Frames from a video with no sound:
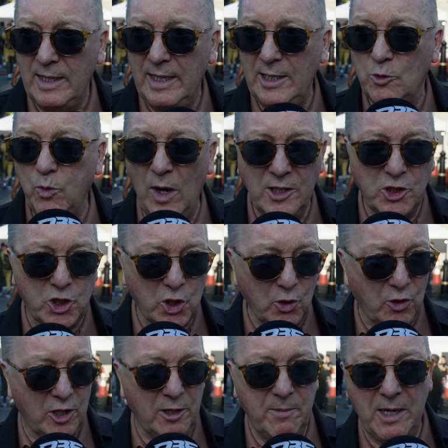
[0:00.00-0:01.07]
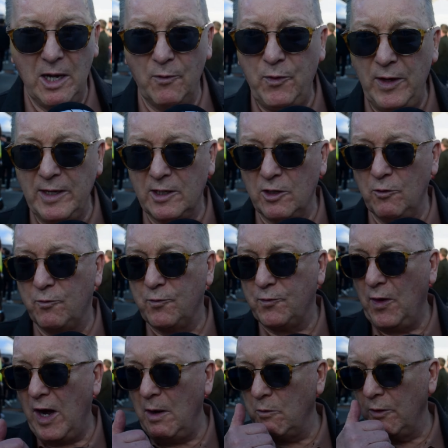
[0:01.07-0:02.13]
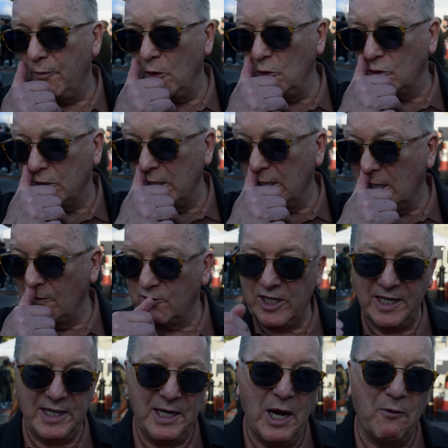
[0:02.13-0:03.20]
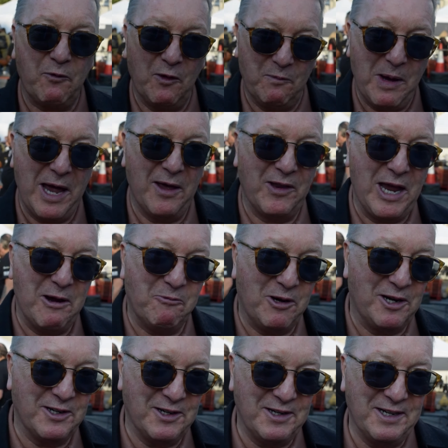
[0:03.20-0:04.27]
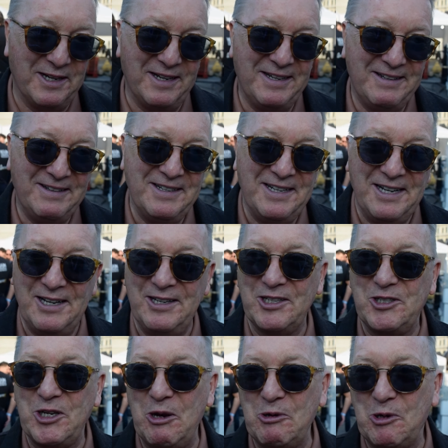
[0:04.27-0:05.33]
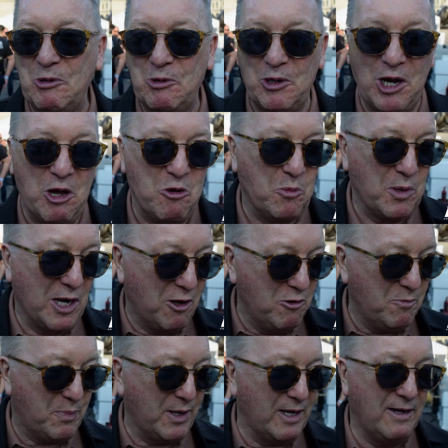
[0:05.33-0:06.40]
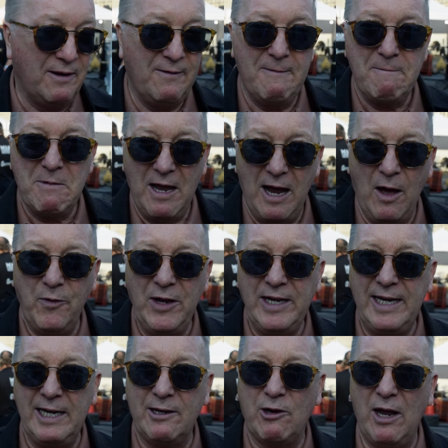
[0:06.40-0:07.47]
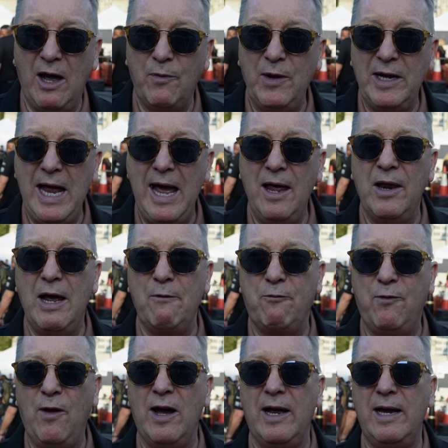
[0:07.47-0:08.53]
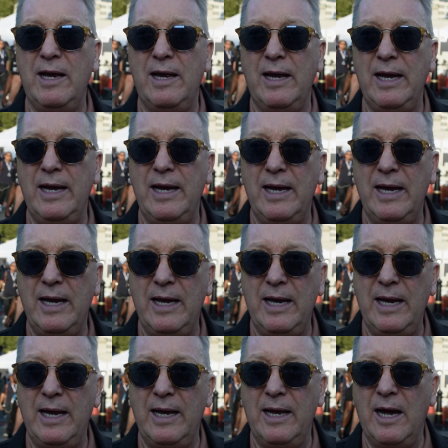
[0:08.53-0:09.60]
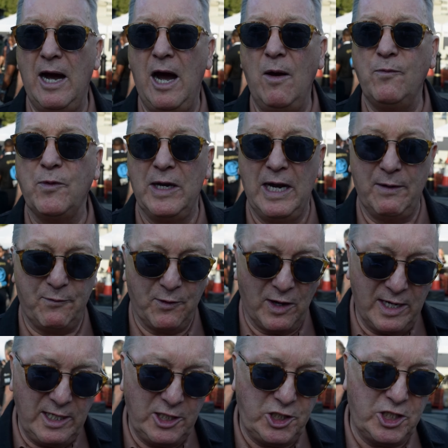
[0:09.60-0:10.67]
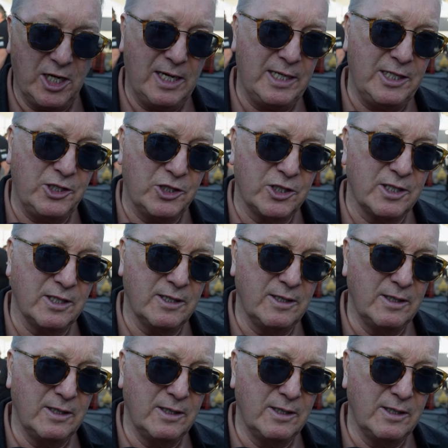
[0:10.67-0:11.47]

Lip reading: he's won two of them. And I think the fight with Usyk, I've said enough about that one and the so-called low blow, but I think out of that fight, after that fight, he changed